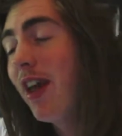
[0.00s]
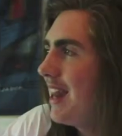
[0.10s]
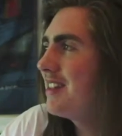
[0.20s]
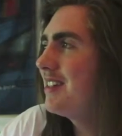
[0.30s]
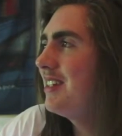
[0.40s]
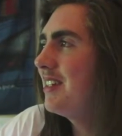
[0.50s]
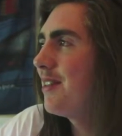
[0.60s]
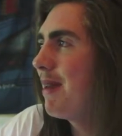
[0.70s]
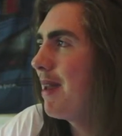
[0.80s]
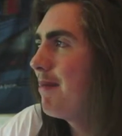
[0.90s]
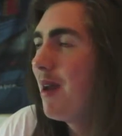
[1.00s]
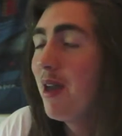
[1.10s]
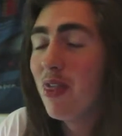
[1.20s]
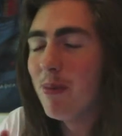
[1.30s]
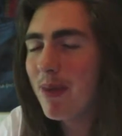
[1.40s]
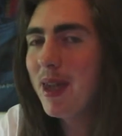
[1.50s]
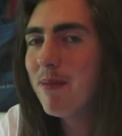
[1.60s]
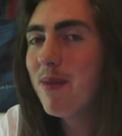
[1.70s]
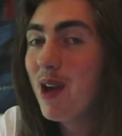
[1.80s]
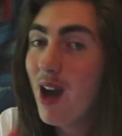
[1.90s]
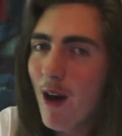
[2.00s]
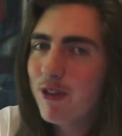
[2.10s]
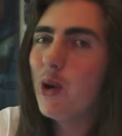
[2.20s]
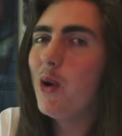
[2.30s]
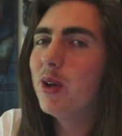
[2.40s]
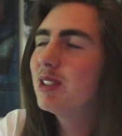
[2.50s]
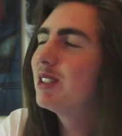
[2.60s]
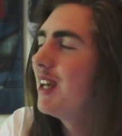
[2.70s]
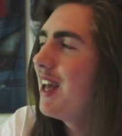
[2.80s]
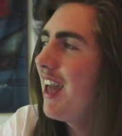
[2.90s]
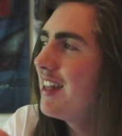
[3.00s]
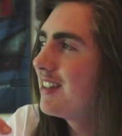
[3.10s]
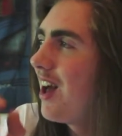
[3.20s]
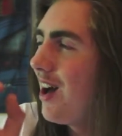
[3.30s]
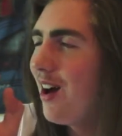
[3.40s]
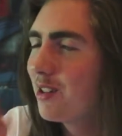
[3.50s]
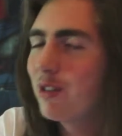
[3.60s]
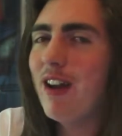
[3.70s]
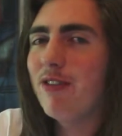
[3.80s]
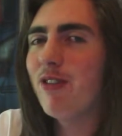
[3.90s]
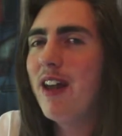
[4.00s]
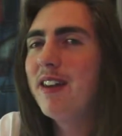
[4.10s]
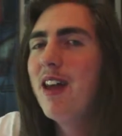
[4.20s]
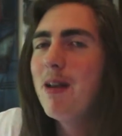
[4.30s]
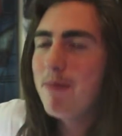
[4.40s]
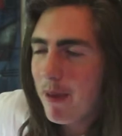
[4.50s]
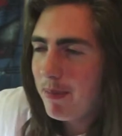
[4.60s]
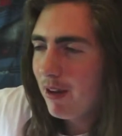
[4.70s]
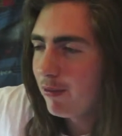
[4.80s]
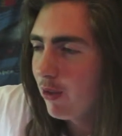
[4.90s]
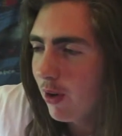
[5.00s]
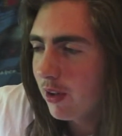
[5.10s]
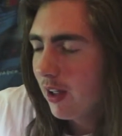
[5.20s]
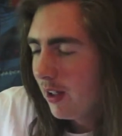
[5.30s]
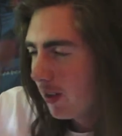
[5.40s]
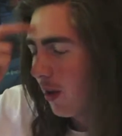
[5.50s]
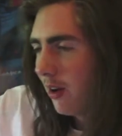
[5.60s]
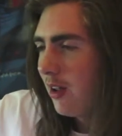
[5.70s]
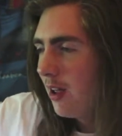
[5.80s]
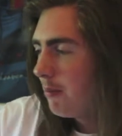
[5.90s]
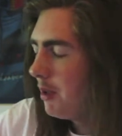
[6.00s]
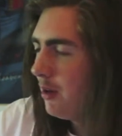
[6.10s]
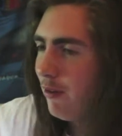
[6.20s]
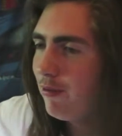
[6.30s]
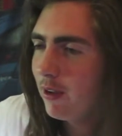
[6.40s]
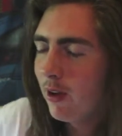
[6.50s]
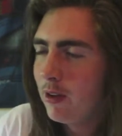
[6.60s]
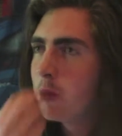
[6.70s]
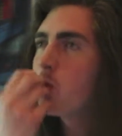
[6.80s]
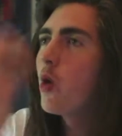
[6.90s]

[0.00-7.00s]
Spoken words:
And then she sees the meme. The meme, of course, is our great friend, Pepe the Frog, gone but not forgotten.